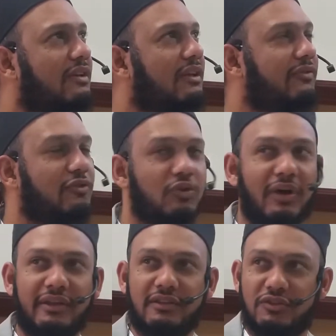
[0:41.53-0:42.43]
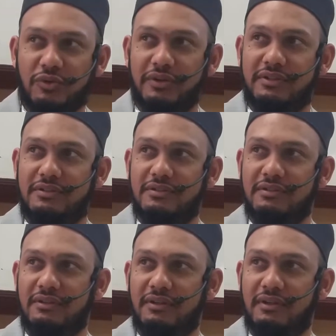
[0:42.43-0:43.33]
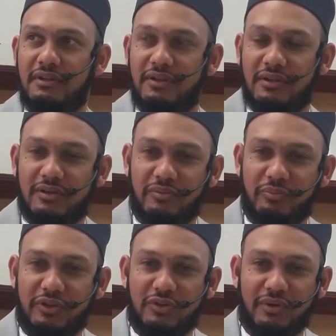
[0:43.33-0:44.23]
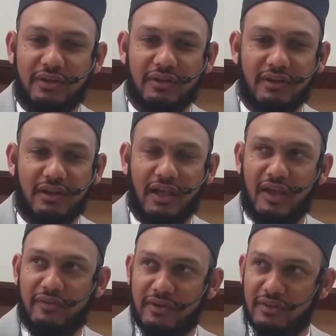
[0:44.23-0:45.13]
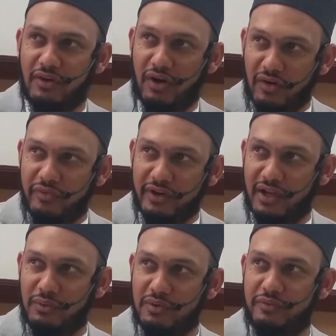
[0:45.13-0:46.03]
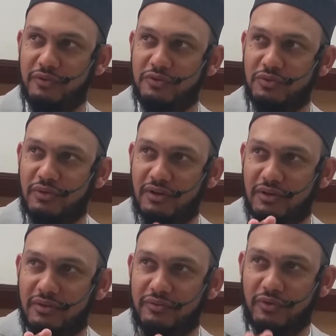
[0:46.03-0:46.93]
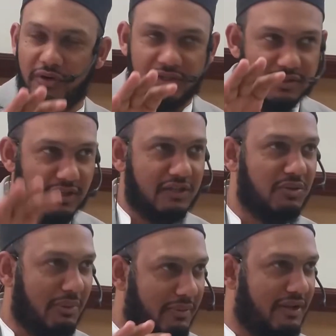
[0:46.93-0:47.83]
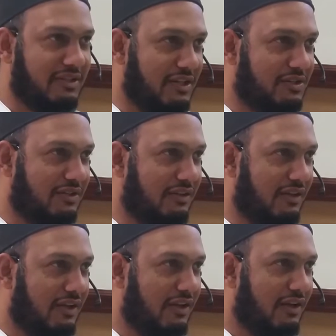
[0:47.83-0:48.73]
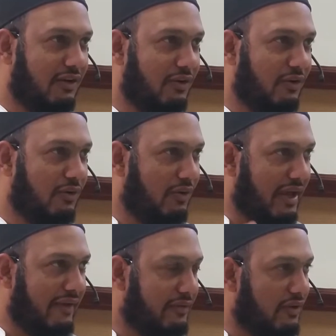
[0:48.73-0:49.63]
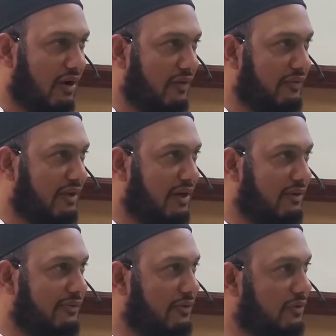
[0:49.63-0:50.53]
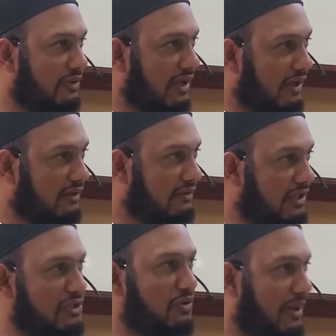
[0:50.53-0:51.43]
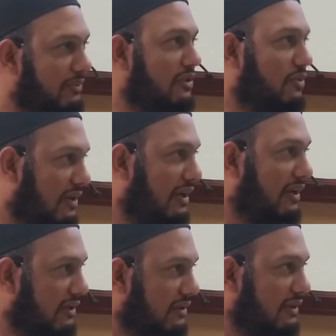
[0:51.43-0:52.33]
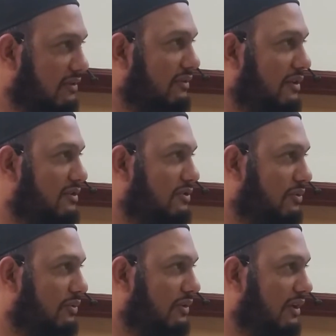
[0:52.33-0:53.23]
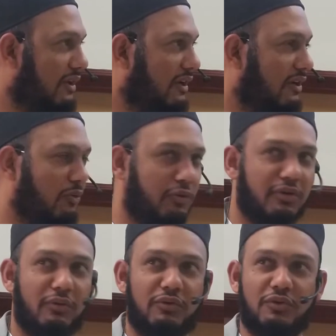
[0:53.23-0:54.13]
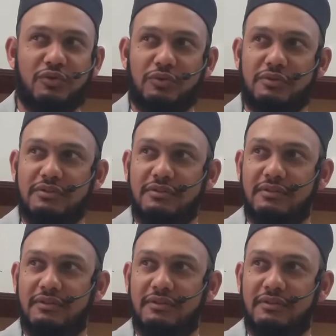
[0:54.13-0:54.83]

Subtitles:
If you had the choice between having the half an hour for surah for recitation memorization or having a half an hour for Quran, teach Quran like the rest of the teachers do, which one would you choose?